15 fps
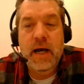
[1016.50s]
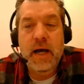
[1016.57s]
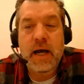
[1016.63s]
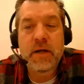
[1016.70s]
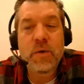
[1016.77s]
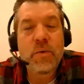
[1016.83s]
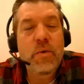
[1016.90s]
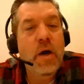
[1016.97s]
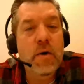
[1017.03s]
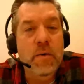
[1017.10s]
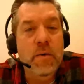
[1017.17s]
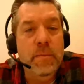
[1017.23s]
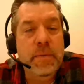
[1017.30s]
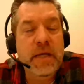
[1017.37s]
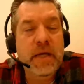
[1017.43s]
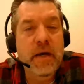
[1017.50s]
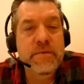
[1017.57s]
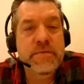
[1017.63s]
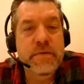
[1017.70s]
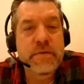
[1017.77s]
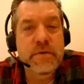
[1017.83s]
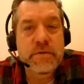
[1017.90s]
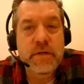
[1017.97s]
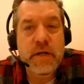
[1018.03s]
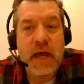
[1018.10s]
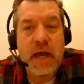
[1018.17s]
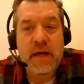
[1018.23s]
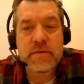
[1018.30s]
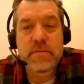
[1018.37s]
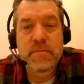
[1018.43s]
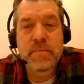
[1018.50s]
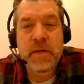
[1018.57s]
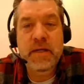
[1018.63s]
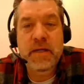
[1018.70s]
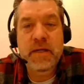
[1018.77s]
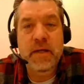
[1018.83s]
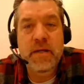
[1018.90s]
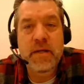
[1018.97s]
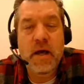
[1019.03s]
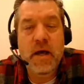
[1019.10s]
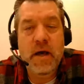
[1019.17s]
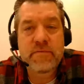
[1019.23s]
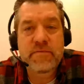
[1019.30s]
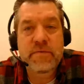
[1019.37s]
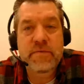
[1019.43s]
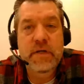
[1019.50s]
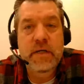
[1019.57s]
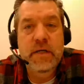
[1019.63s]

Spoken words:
I don't know because there's hasn't been enough